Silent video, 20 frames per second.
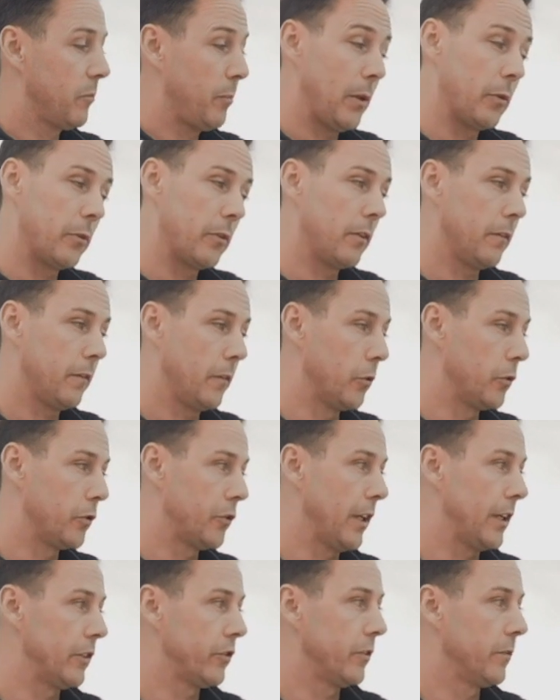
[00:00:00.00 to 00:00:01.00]
building a forged
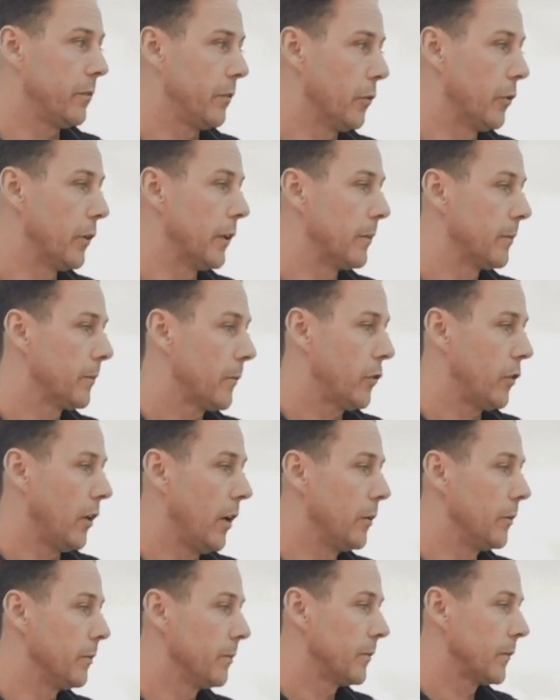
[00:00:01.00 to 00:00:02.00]
engine for it.
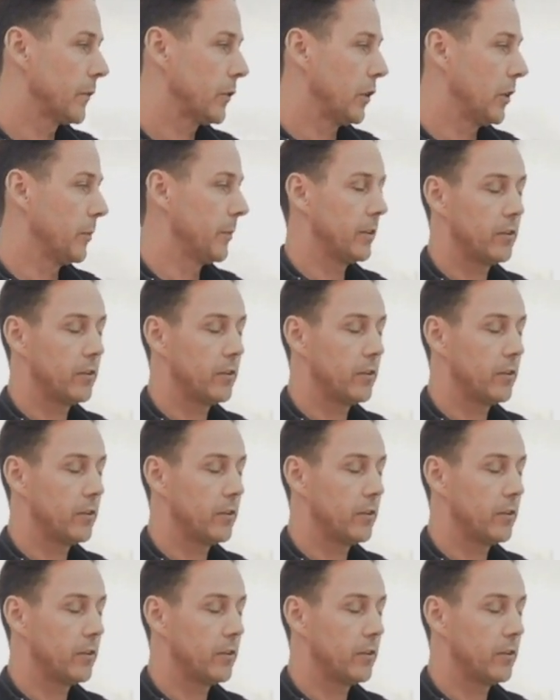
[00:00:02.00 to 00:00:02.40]
So it's going to be